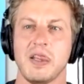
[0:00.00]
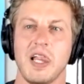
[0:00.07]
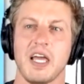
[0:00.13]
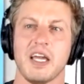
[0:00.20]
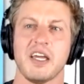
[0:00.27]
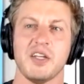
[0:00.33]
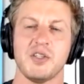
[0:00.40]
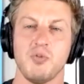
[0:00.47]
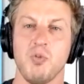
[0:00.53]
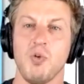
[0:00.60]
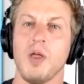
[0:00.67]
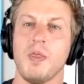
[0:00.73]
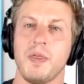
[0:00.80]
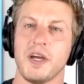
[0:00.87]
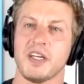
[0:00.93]
like, it's
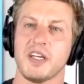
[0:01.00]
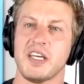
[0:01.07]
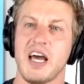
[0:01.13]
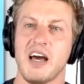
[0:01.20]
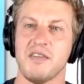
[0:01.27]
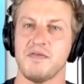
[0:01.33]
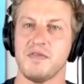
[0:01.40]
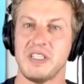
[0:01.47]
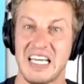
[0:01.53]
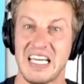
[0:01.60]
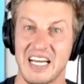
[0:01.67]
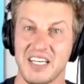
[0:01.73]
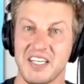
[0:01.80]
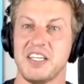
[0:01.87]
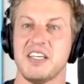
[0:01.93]
one thing to have the
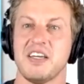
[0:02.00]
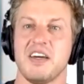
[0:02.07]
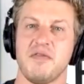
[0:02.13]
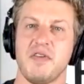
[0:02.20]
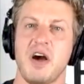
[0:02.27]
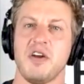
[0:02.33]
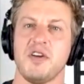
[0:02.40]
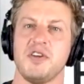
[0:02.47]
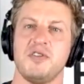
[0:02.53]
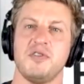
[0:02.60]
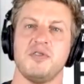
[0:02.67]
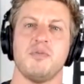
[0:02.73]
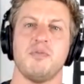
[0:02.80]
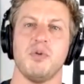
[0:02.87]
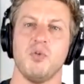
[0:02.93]
idea of how to
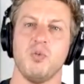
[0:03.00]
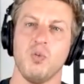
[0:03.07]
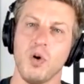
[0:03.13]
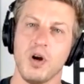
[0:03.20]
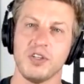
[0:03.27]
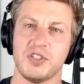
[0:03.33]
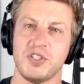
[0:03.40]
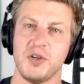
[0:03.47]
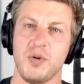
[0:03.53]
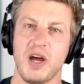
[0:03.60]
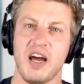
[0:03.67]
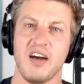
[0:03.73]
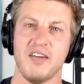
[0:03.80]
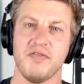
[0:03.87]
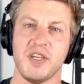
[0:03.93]
do it, but once you
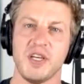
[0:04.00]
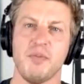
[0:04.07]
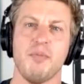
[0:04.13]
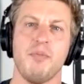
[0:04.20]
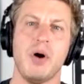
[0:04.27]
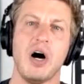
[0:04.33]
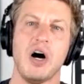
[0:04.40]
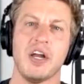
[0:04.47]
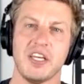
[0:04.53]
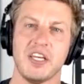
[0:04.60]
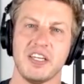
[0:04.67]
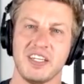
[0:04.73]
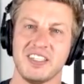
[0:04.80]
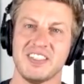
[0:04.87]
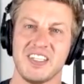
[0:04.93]
have the
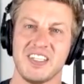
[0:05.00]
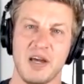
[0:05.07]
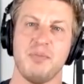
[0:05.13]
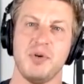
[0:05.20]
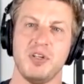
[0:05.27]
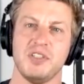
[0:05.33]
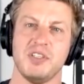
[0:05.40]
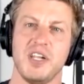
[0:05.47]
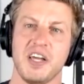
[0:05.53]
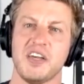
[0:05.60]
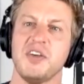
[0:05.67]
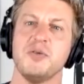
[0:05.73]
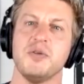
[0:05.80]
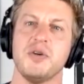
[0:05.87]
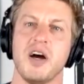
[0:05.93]
embodied example,
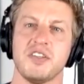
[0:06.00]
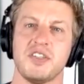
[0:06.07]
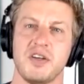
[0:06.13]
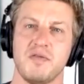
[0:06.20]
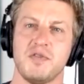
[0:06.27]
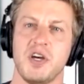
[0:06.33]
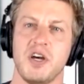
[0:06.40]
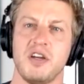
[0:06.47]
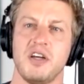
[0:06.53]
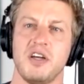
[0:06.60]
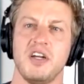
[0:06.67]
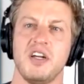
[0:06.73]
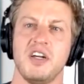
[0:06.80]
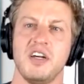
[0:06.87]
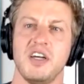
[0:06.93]
like you guys have done,
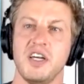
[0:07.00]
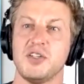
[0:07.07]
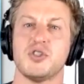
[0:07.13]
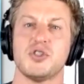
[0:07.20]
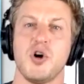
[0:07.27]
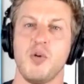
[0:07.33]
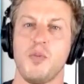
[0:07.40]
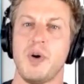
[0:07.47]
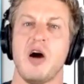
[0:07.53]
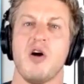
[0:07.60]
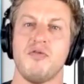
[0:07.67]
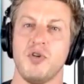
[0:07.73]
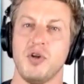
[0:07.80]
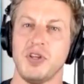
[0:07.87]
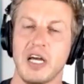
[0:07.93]
it's so
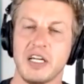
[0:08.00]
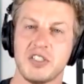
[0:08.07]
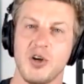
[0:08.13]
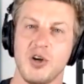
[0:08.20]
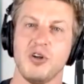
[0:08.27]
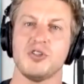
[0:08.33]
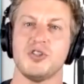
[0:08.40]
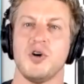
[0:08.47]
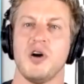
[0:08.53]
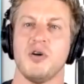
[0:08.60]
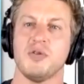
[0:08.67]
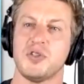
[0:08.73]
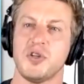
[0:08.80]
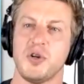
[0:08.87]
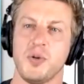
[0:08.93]
powerful. And that's also, I
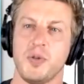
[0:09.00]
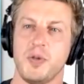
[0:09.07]
was so